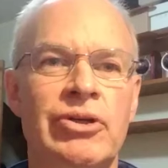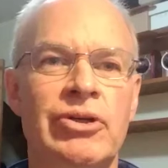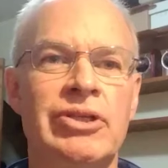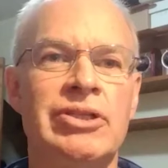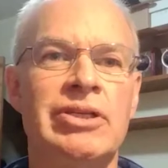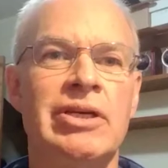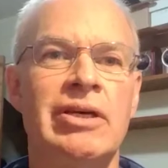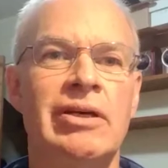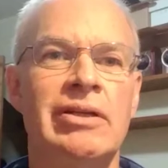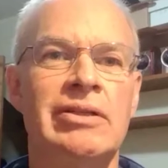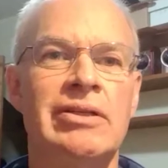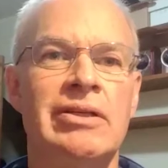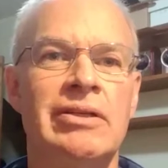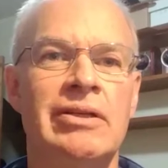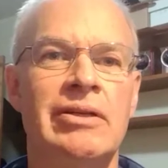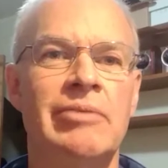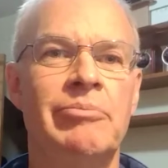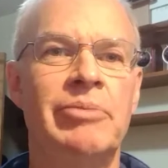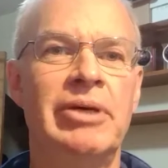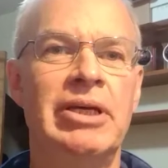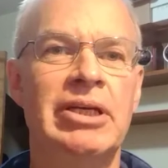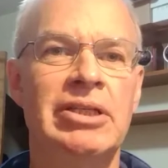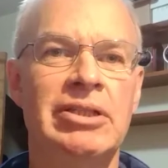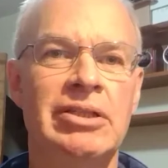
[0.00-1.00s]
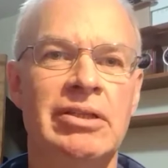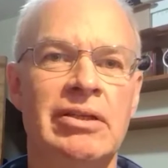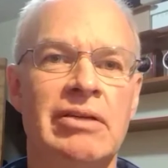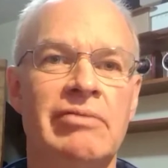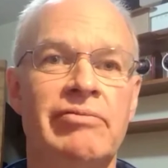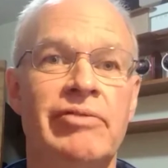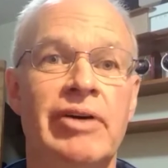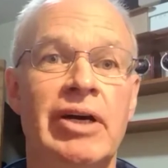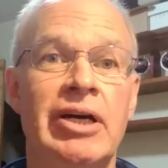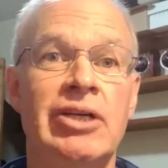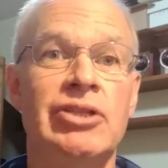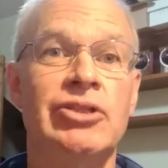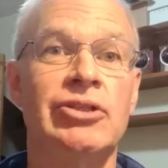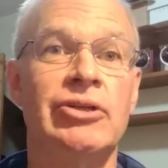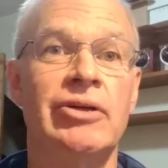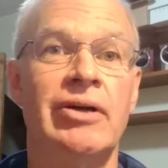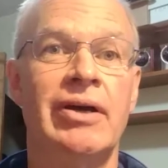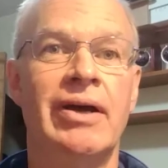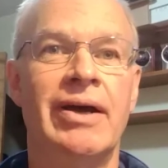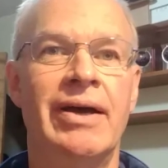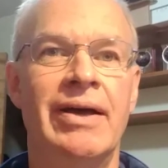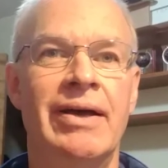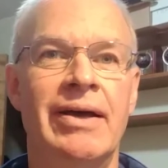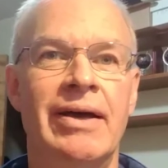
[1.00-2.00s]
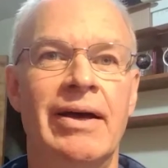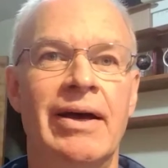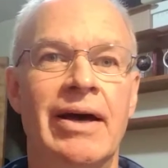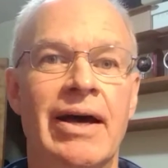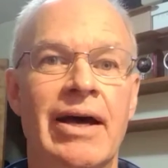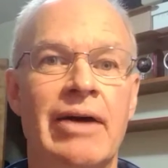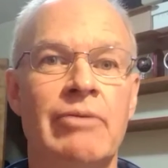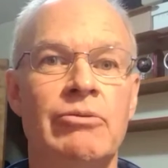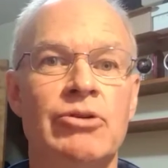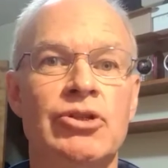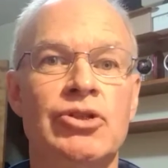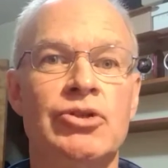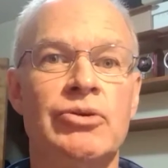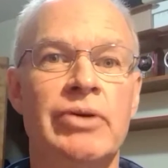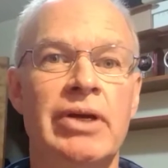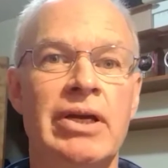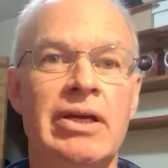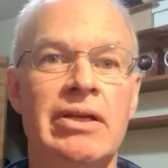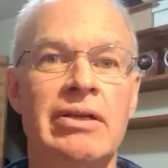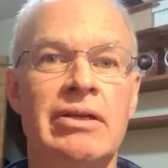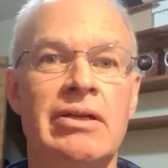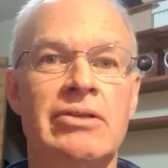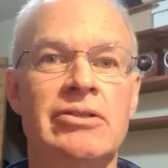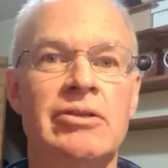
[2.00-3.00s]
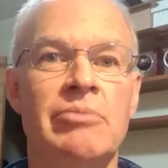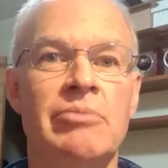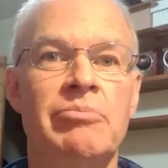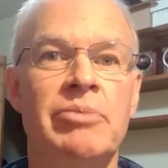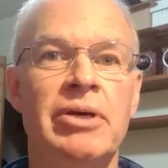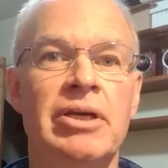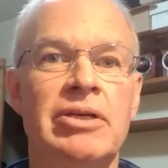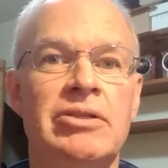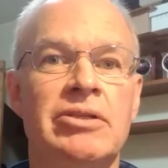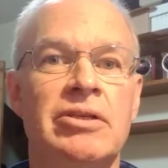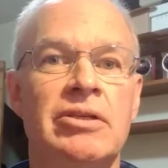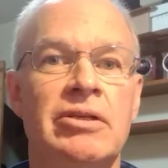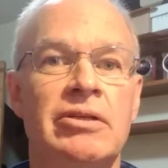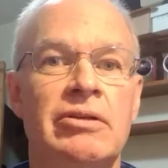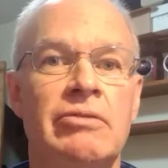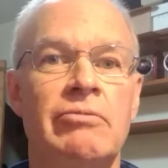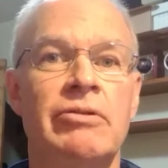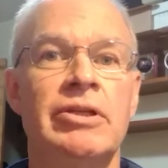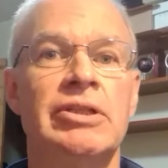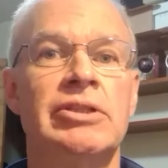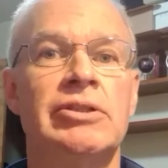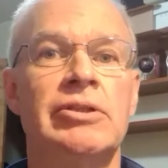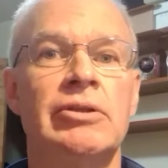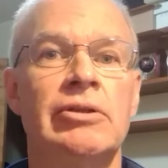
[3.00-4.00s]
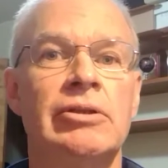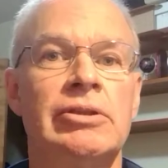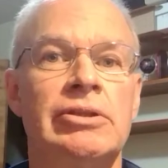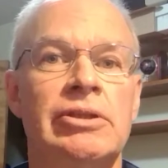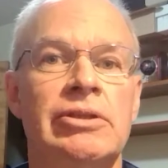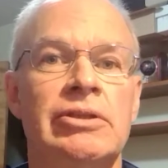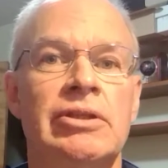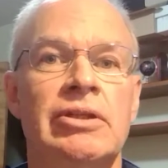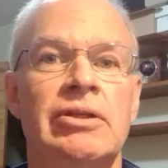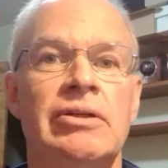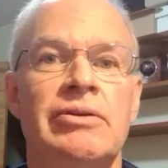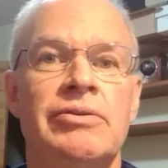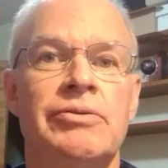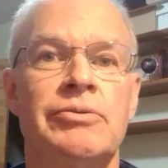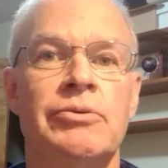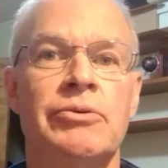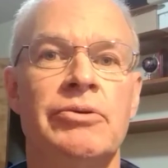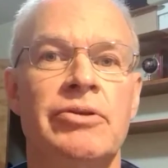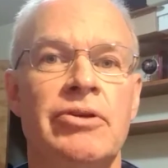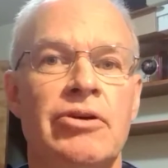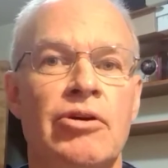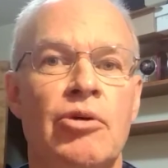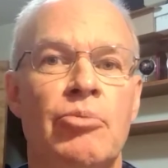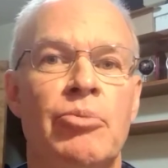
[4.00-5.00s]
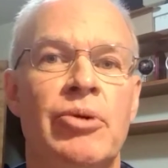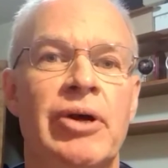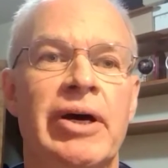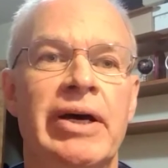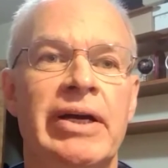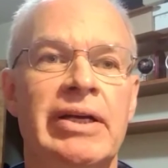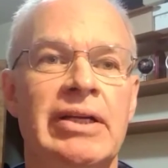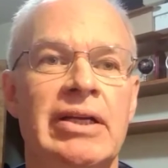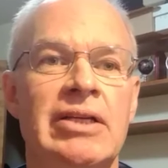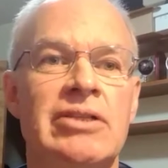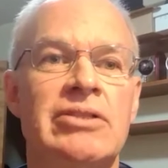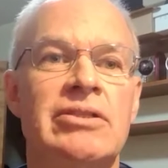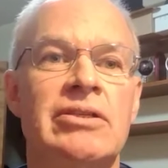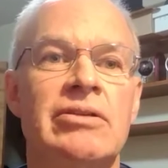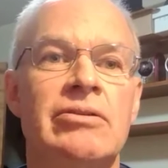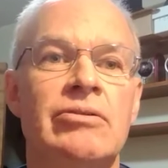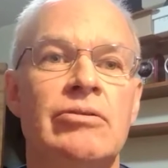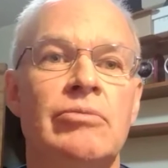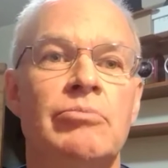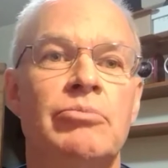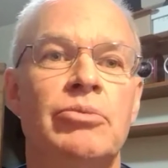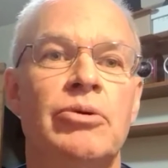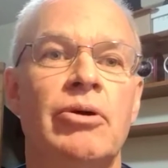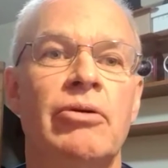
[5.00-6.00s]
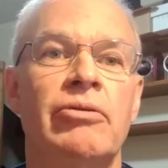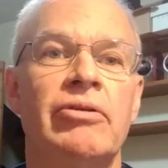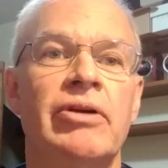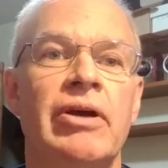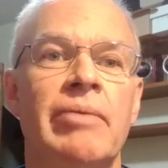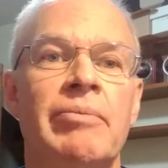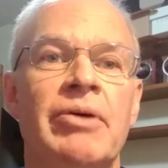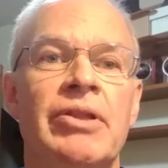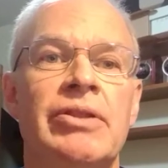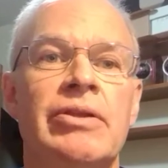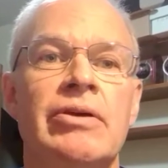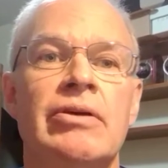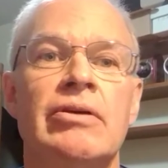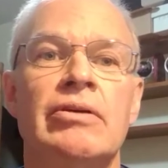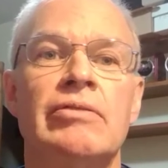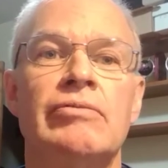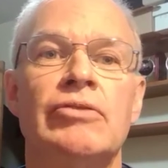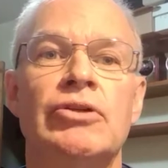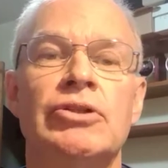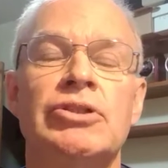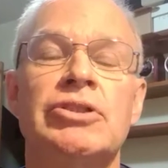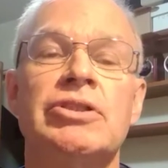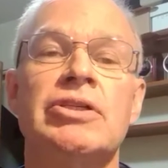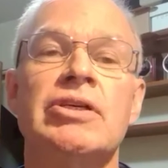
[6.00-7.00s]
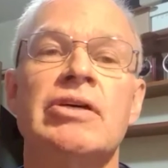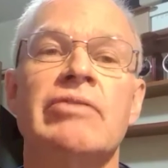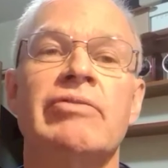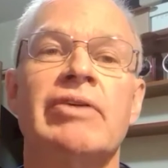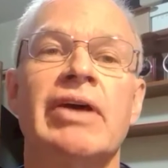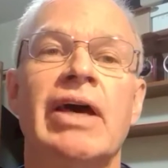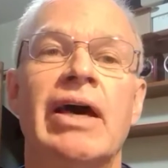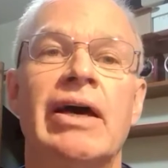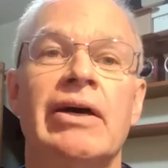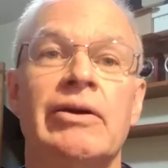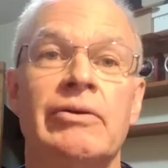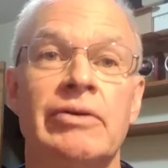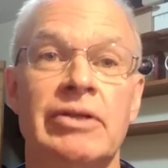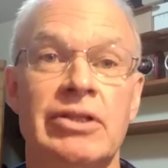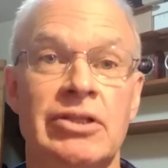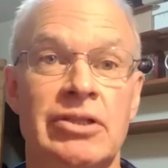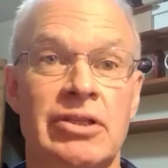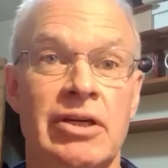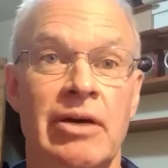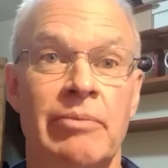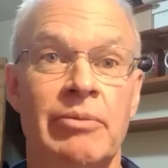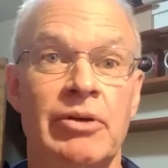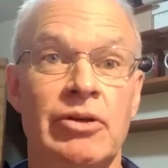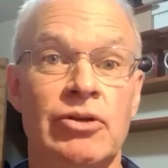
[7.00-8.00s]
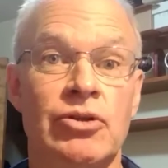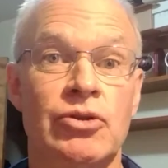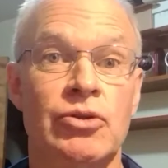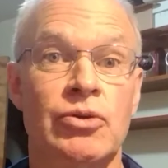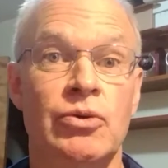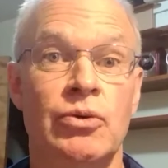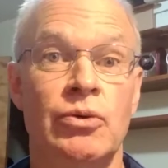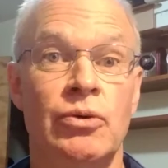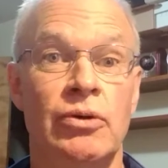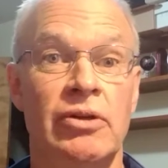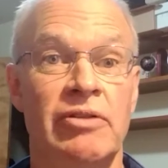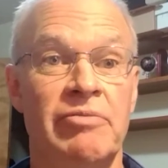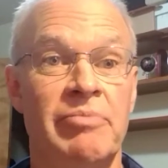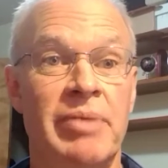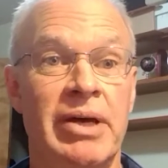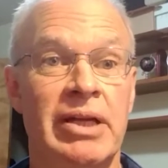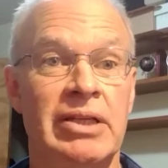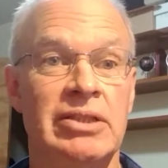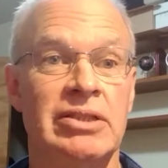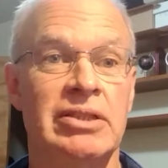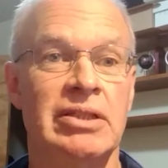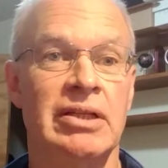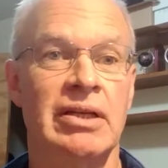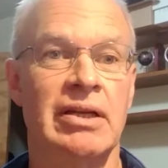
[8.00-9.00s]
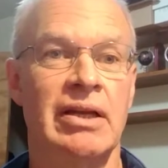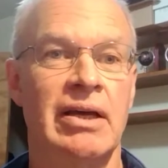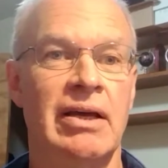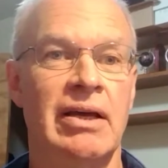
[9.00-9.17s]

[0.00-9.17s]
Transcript: Hilton, a patient advisor. I was trained as a patient researcher through the O'Brien Institute program at the University of Calgary's Cummings School of Medicine.